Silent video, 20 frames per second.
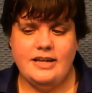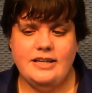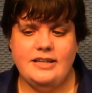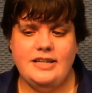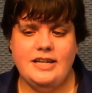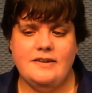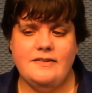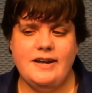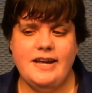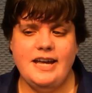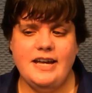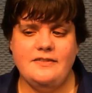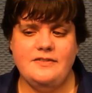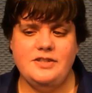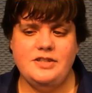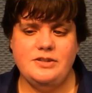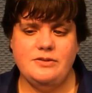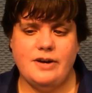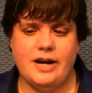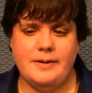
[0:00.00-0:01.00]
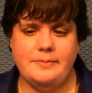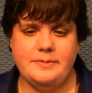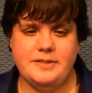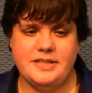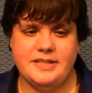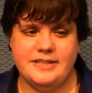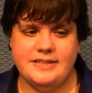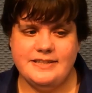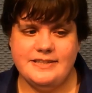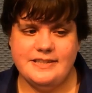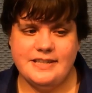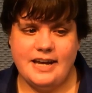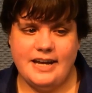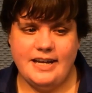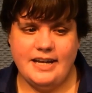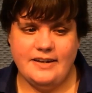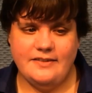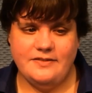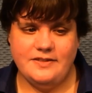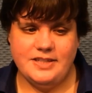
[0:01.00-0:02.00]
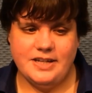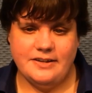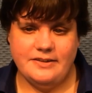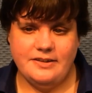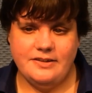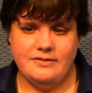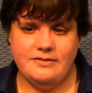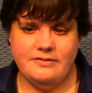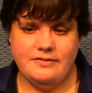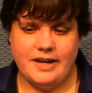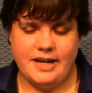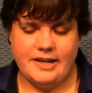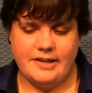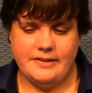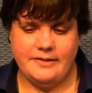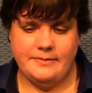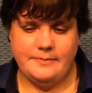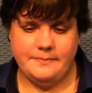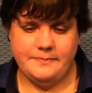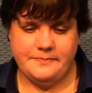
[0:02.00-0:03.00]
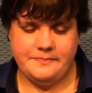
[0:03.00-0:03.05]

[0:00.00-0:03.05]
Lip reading: Now I have two options. I have download file